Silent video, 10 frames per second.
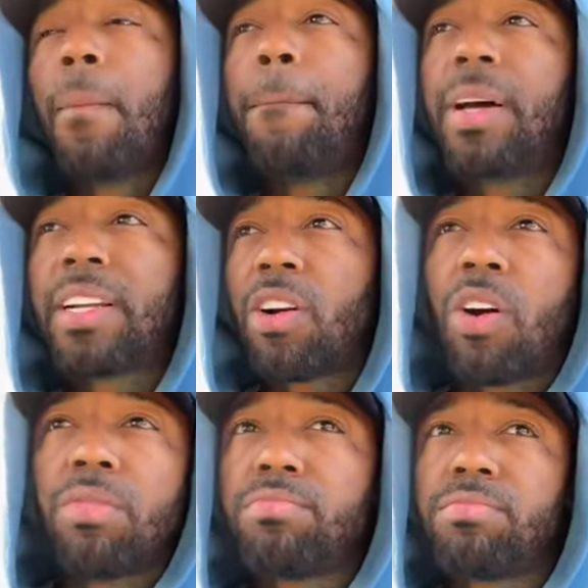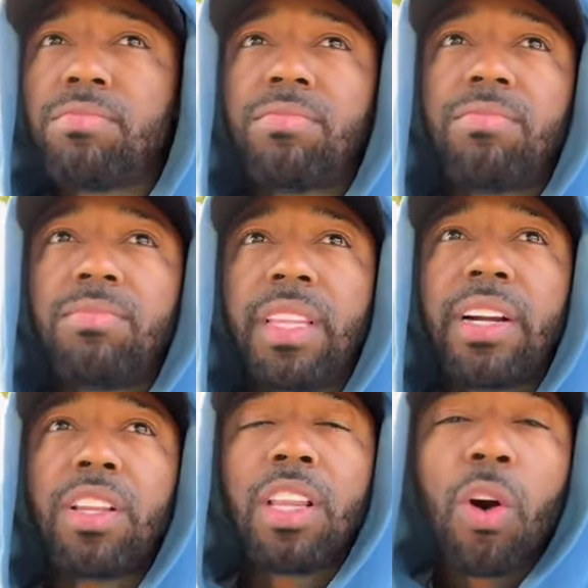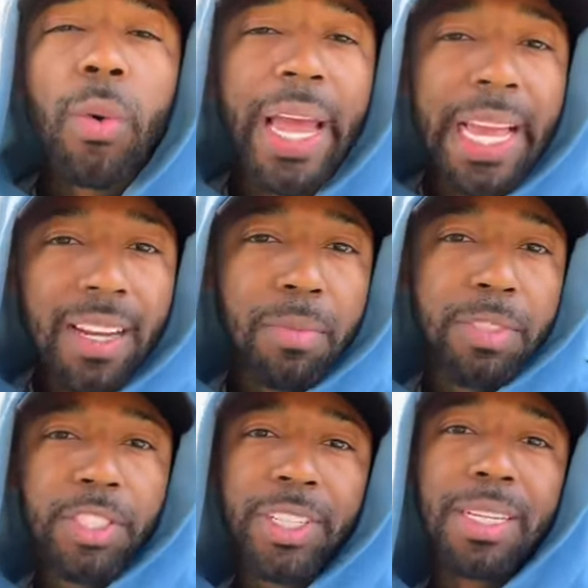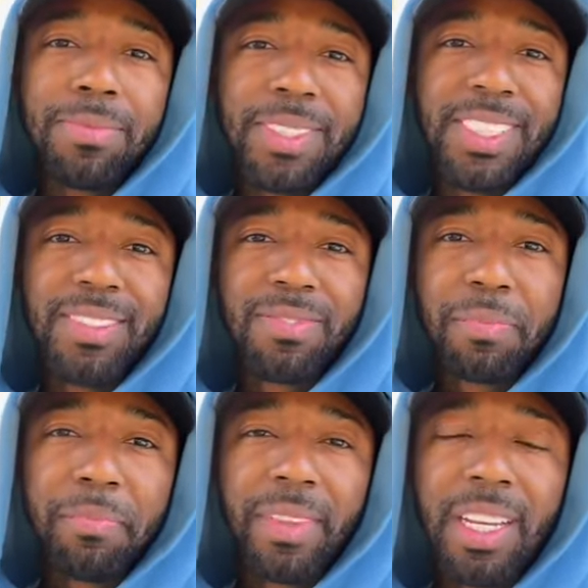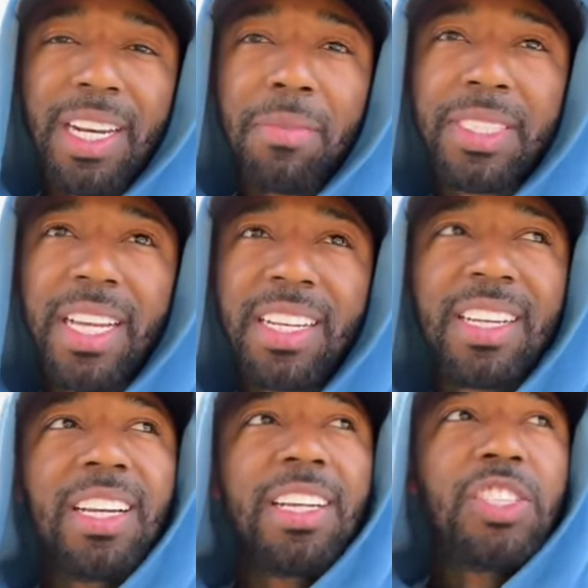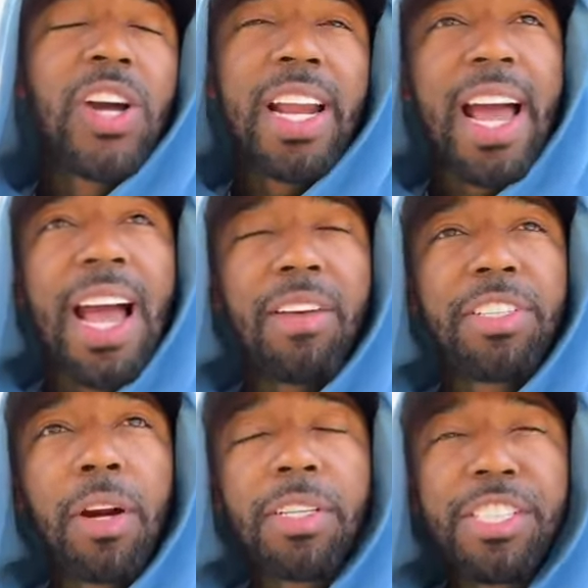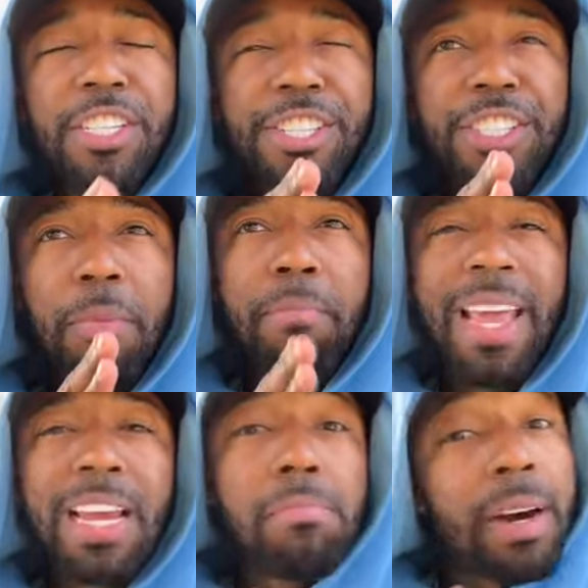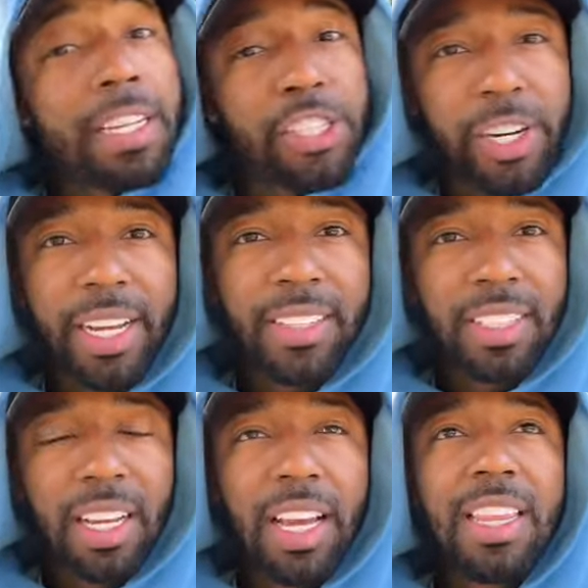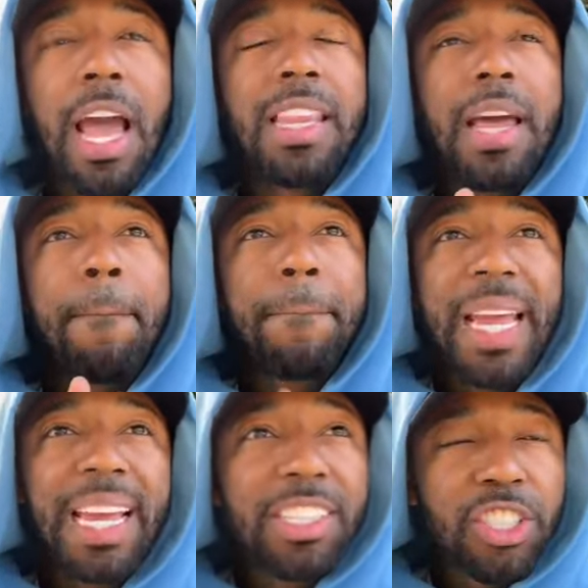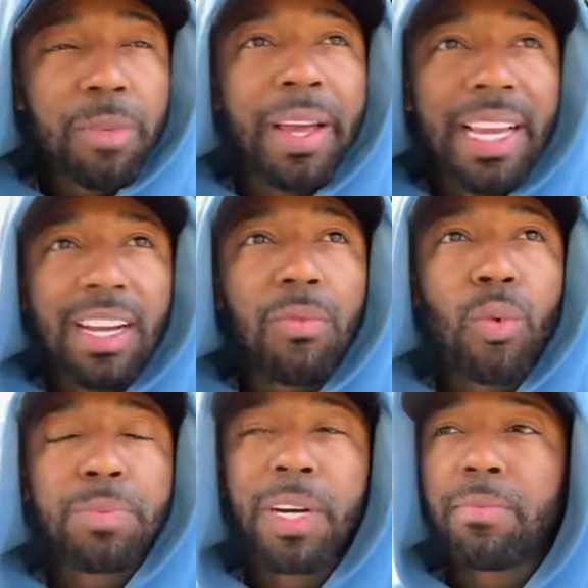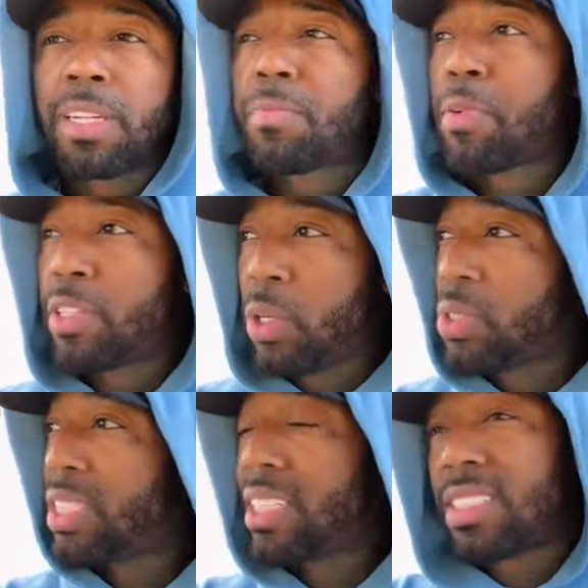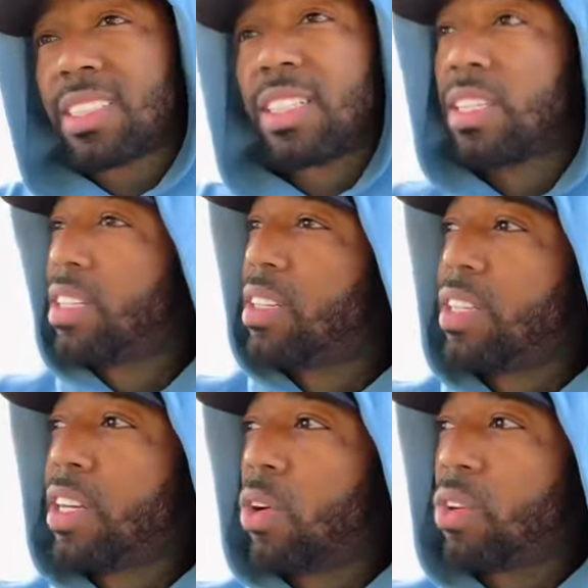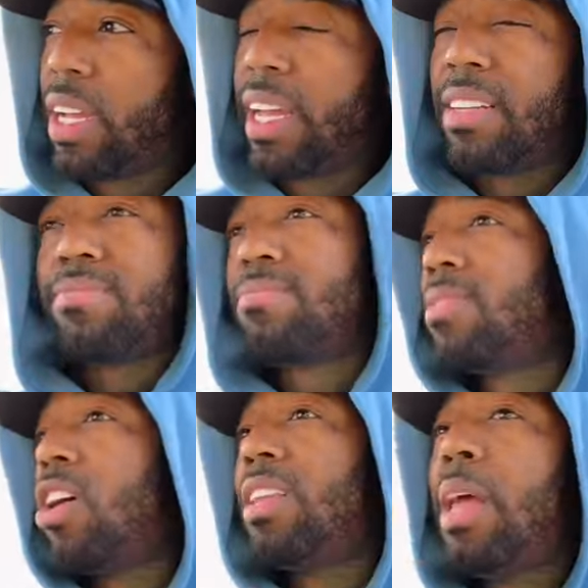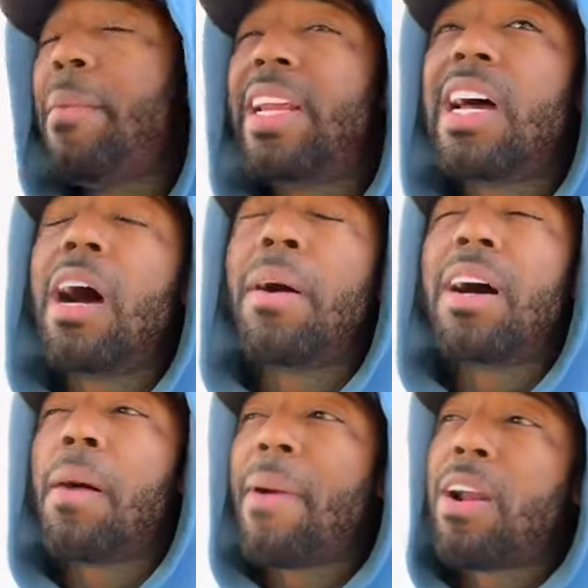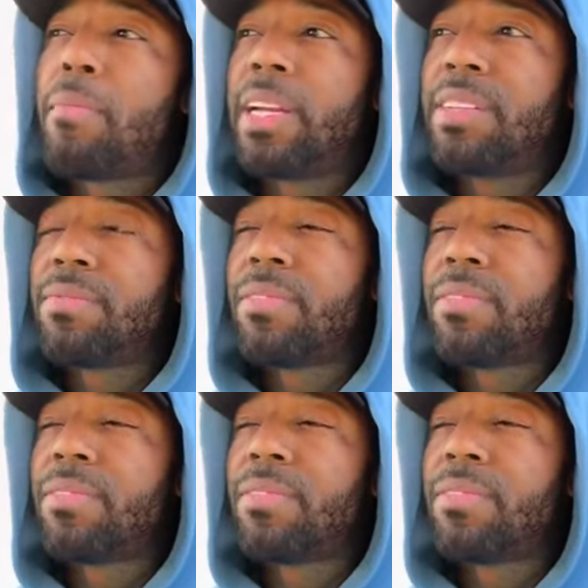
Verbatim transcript: But they're their low income streams. You know what I'm saying? You got to have your, your, your main money trade, that, that main stream of income, which pretty much produces, you know, an unlimited amount of money.